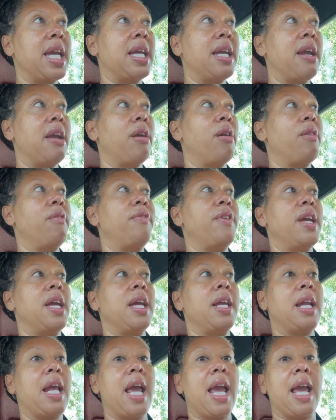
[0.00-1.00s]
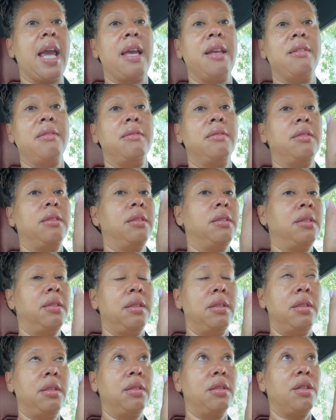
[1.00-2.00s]
care of it, and
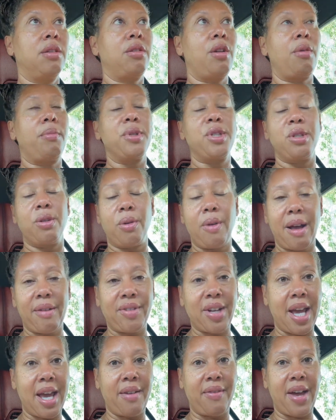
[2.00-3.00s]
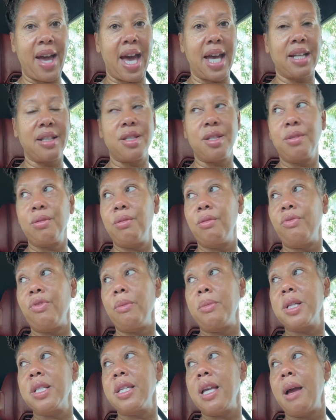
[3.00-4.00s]
you know, but you don't have to have an attitude
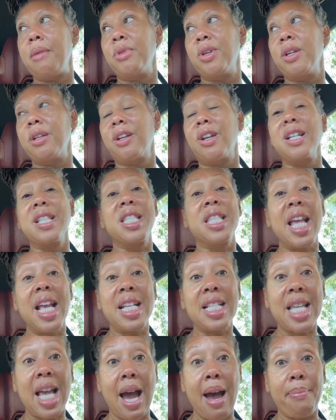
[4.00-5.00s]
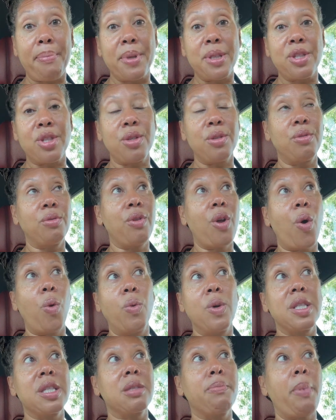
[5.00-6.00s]
from the time you get it, because things happen too. No
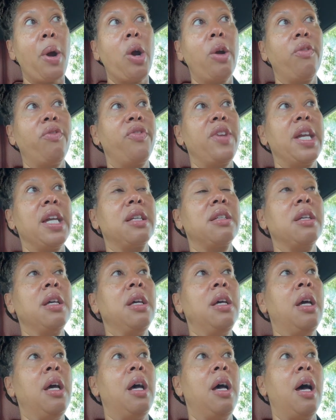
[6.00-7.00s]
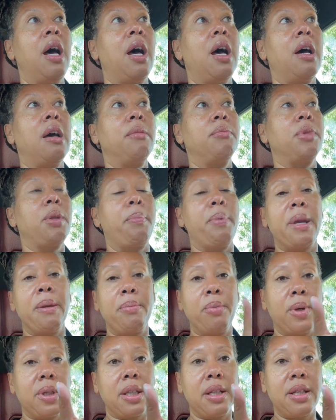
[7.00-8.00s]
one's perfect. The
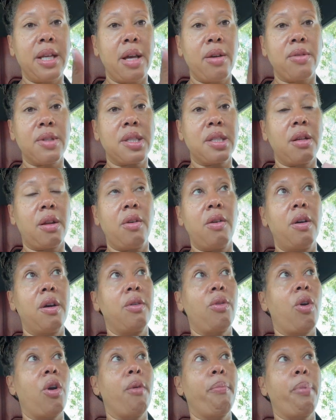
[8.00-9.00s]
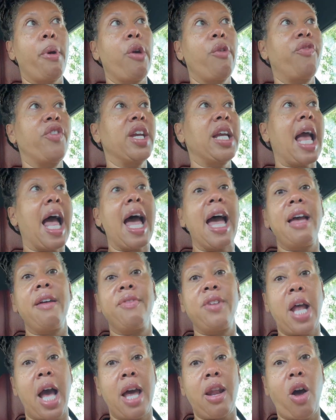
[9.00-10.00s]
people at the nail salon aren't perfect. I have
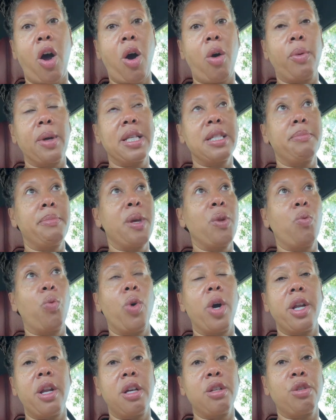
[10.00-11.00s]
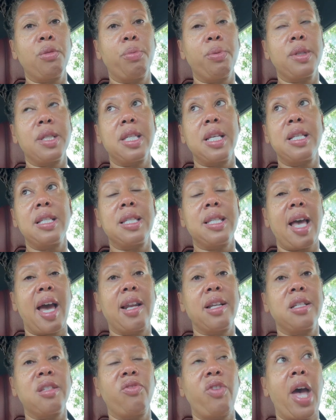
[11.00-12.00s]
not always been 100%
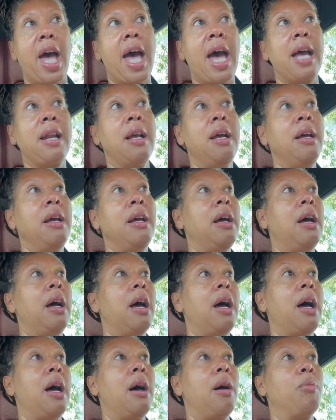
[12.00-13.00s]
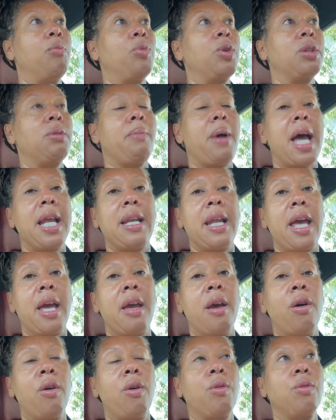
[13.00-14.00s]
satisfied with my
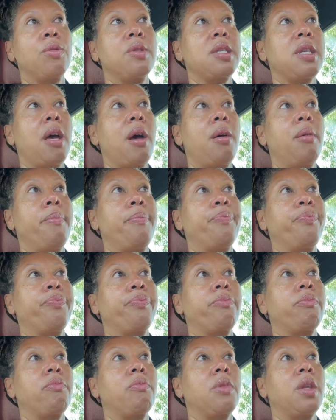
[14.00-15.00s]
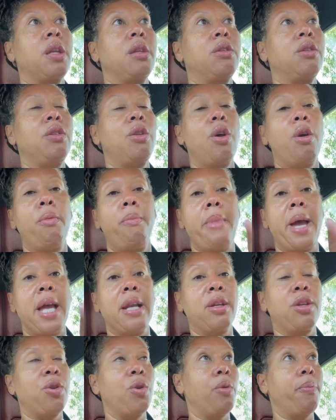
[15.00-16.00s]
nails. You know,
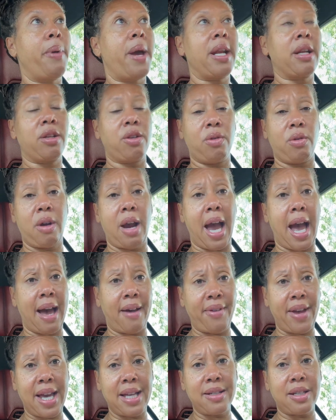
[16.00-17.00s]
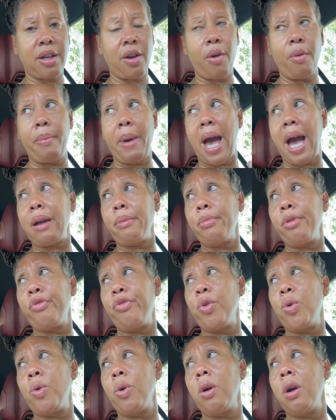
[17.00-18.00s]
manicure, pedicure, I've had to go back
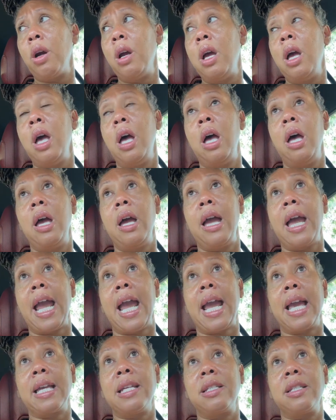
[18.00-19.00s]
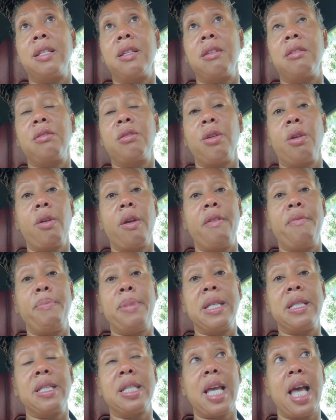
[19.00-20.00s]
before, and there have
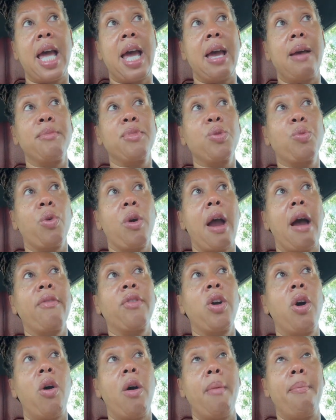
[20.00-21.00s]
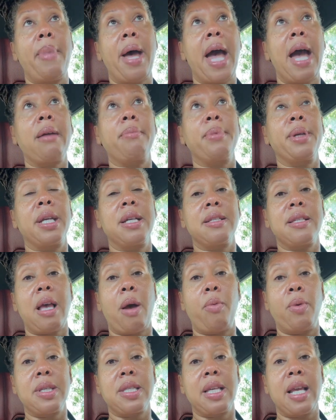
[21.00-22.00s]
been times where I've gone back because I
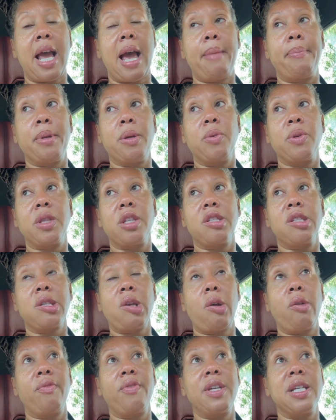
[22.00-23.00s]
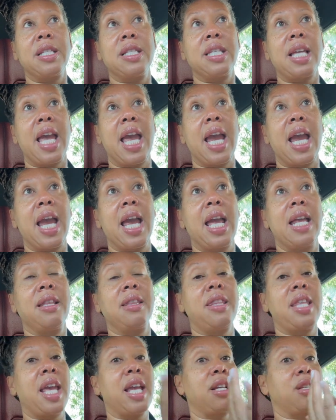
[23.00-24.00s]
wasn't happy with the service
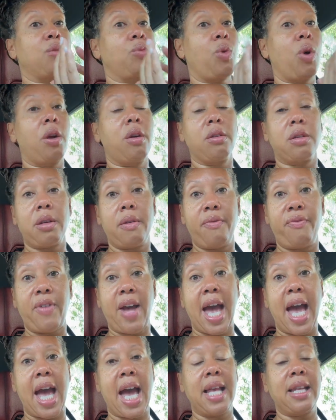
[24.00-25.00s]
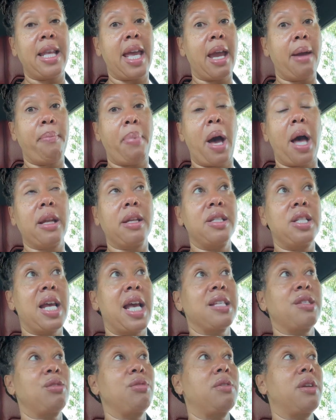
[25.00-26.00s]
and things worked fine. They
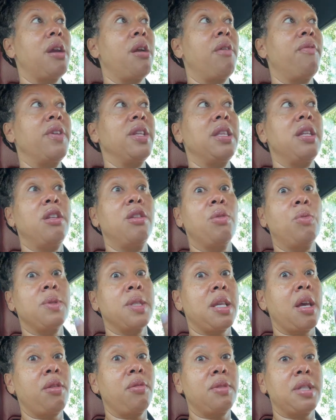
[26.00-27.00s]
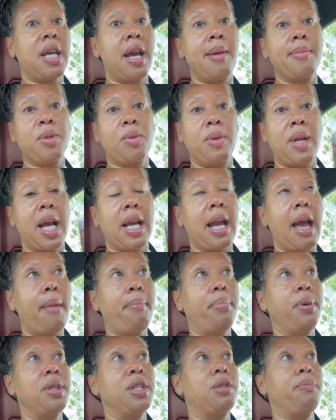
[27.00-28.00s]
apologized, took care of it. And then there was other times when I
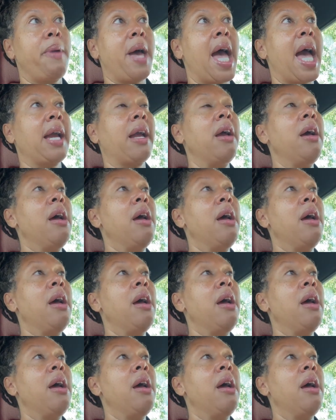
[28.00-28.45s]
got pushed back.